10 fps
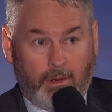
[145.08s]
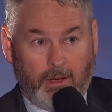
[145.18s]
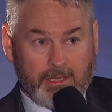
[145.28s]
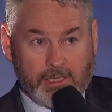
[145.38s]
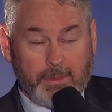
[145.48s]

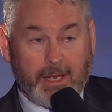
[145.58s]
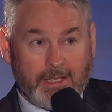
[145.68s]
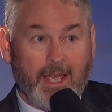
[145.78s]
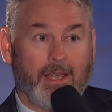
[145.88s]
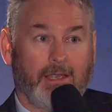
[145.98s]
a
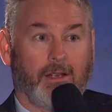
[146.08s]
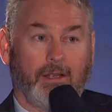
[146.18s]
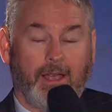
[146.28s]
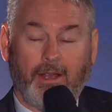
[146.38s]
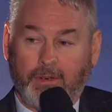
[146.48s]
spectacular
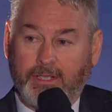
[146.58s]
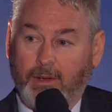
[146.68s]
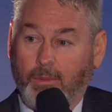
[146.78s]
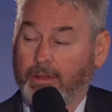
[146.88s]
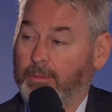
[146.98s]

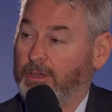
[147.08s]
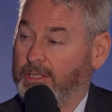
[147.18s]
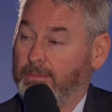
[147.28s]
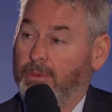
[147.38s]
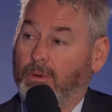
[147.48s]
counterattack, one of the
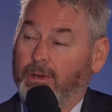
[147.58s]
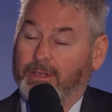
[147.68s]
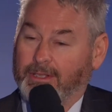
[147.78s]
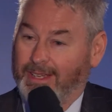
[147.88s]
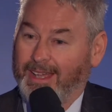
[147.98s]
most
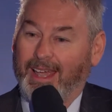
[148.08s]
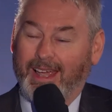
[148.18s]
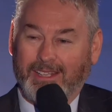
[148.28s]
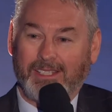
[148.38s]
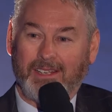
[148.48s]
important
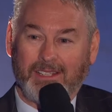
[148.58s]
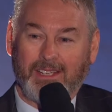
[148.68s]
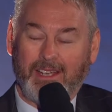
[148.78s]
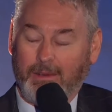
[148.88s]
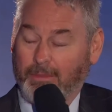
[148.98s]
acts
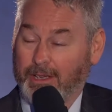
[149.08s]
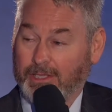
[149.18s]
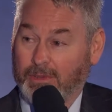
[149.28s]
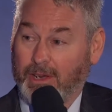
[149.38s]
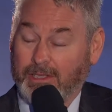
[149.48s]
undertaken by
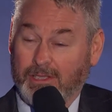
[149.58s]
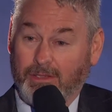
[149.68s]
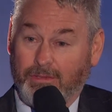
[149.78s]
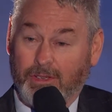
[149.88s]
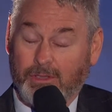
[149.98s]
Australians in
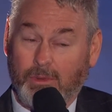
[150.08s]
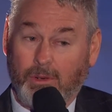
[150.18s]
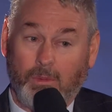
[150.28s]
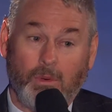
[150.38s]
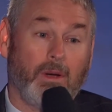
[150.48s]
the First
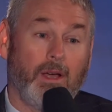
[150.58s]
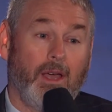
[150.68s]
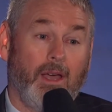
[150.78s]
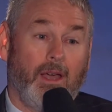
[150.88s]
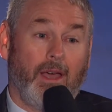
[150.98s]
World War,
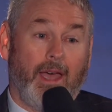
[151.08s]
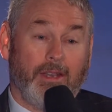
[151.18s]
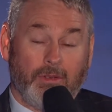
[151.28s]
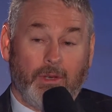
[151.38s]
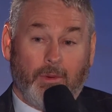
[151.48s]

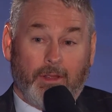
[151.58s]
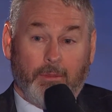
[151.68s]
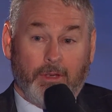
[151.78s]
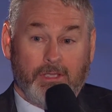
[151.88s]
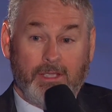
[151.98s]
and doing one of the
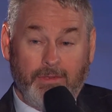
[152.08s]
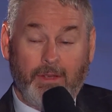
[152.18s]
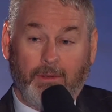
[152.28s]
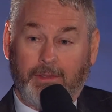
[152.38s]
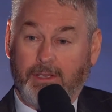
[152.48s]
most
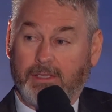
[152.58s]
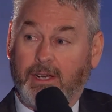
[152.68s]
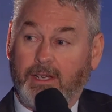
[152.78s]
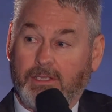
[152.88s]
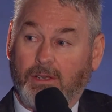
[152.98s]
difficult things that
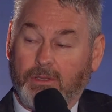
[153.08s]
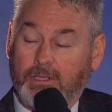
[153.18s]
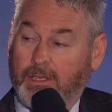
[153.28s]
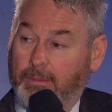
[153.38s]
any soldiers can